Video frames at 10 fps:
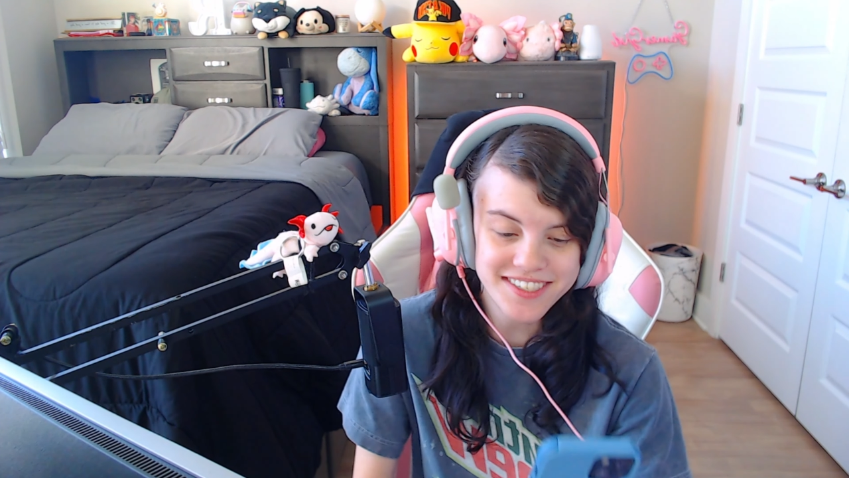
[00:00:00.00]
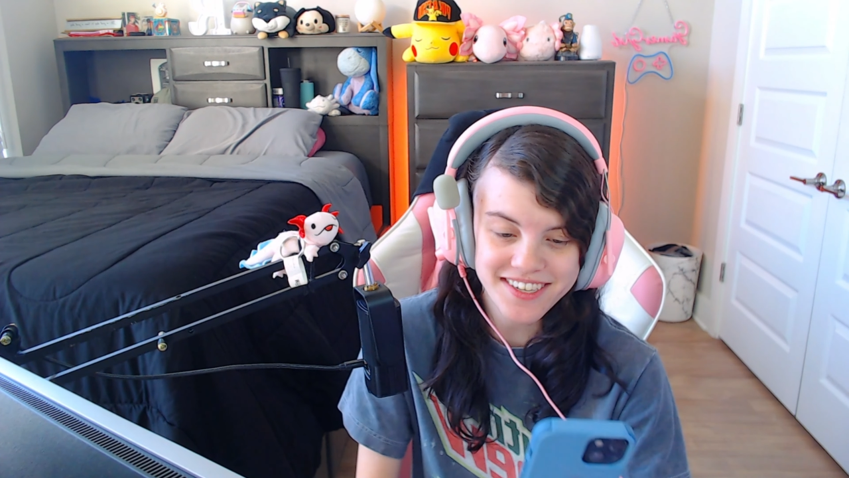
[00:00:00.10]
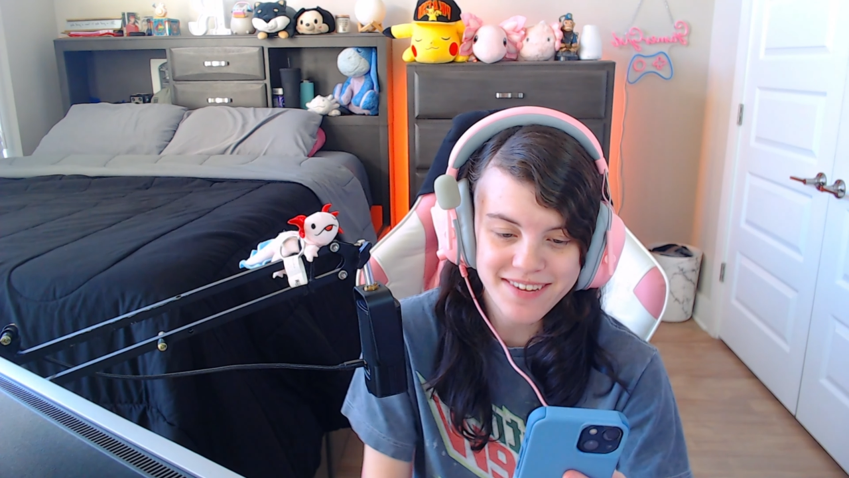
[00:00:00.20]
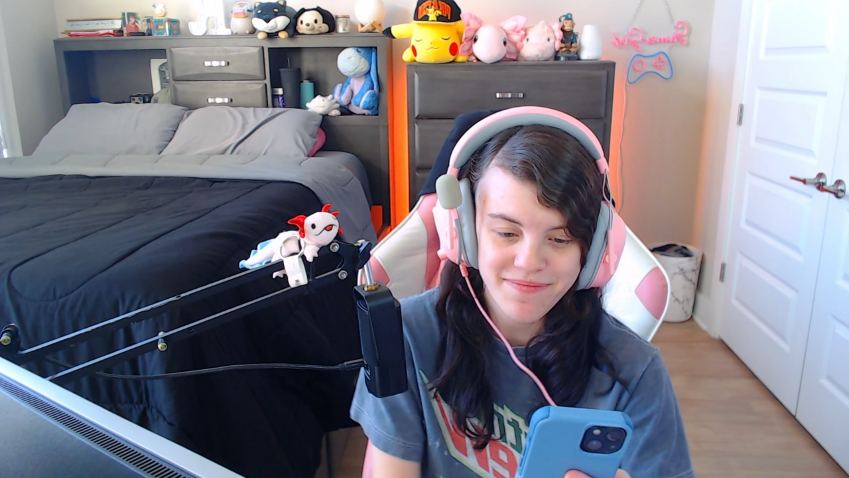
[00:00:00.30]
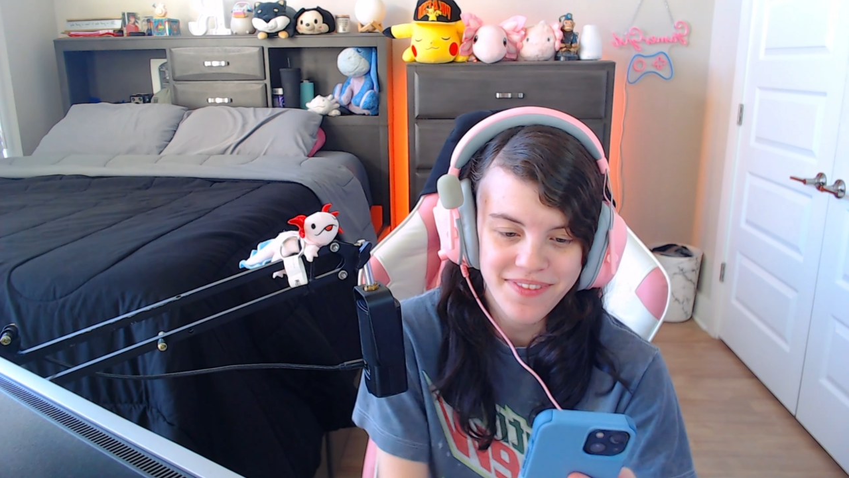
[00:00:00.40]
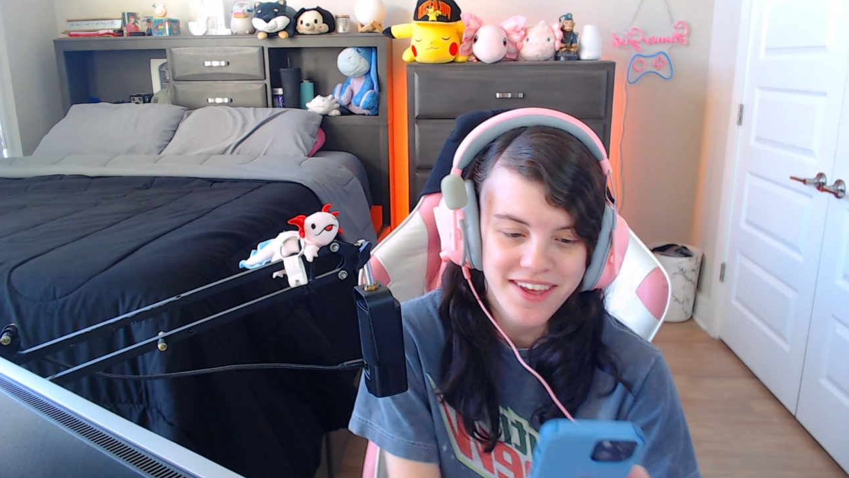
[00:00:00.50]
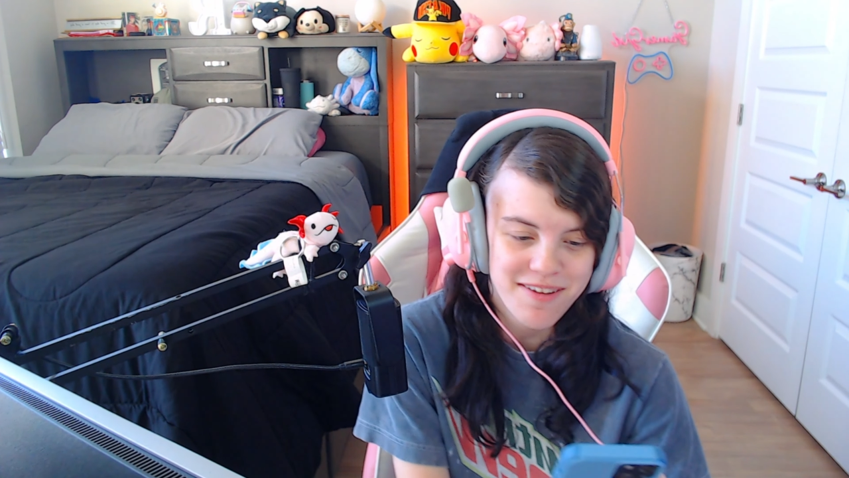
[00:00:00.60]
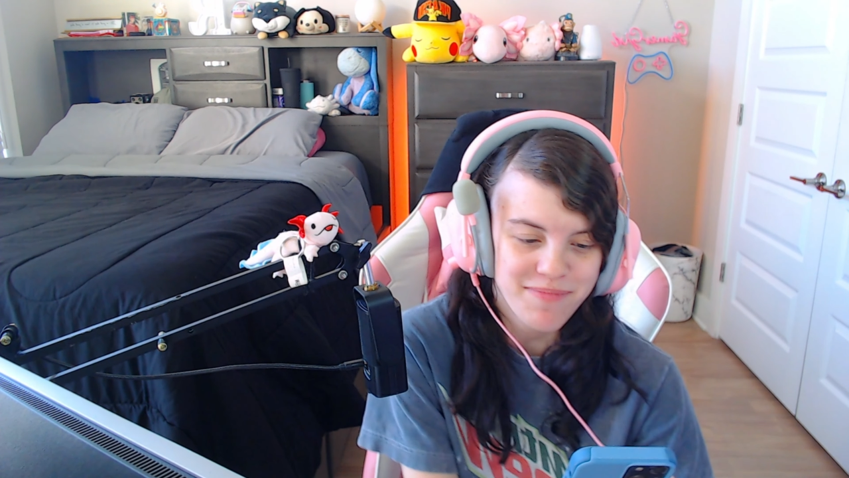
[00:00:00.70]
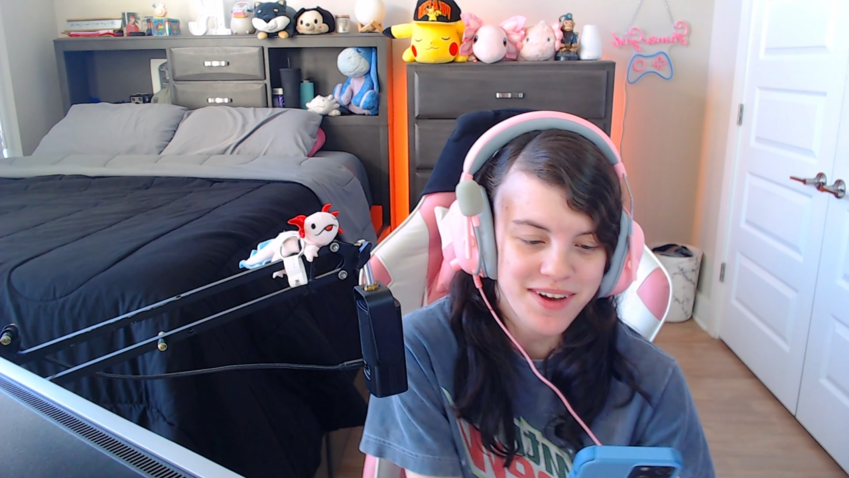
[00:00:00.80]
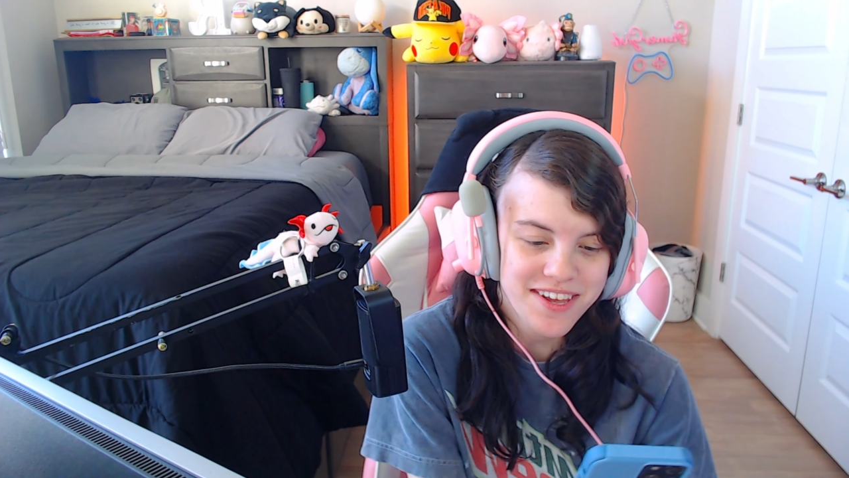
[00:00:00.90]
sleep,
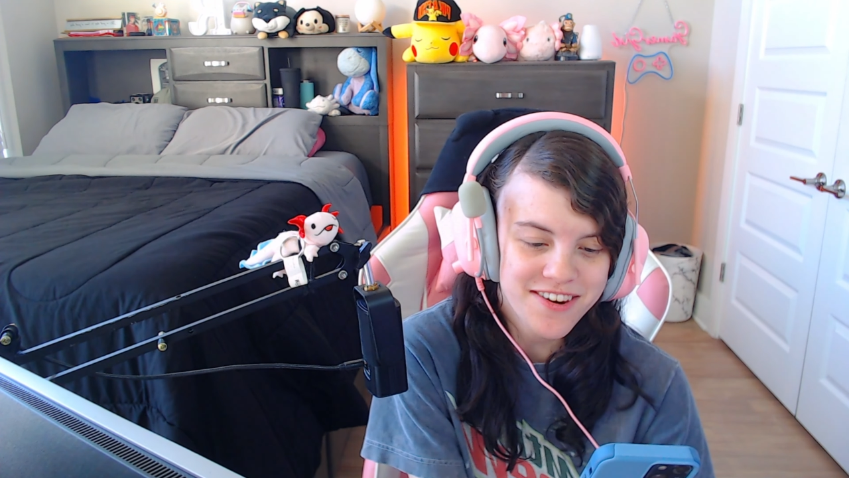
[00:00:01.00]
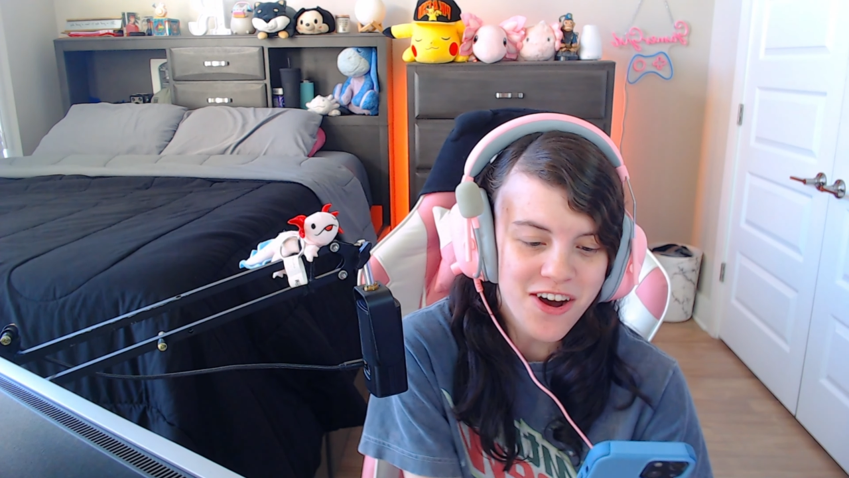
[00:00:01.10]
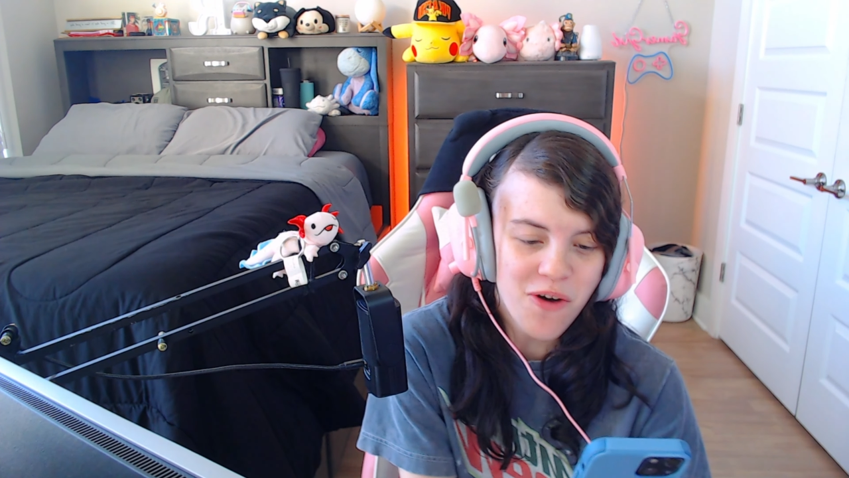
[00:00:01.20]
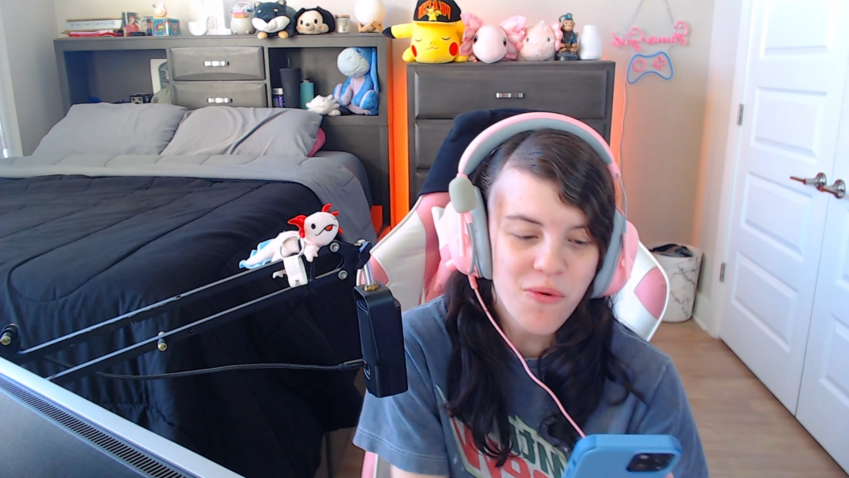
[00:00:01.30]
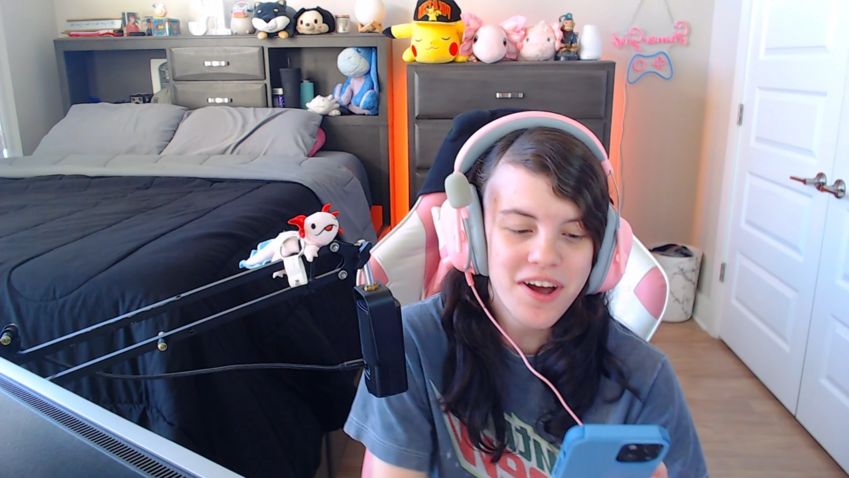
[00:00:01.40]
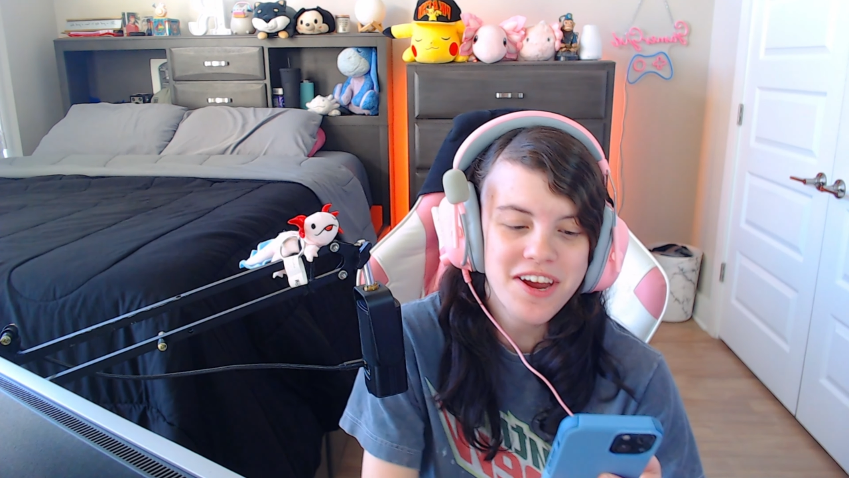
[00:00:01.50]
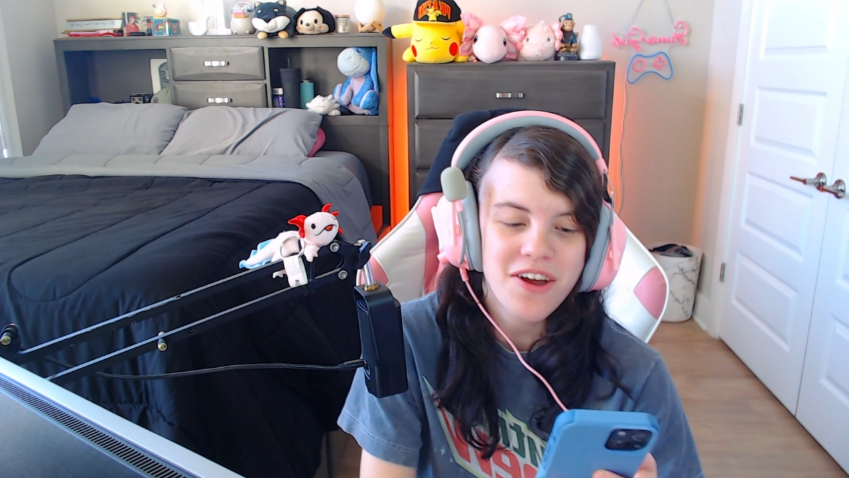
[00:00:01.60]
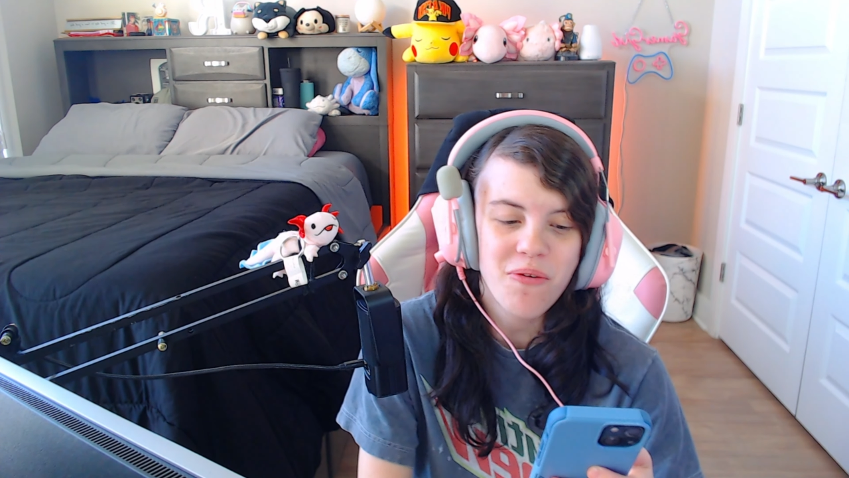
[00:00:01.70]
but you know what?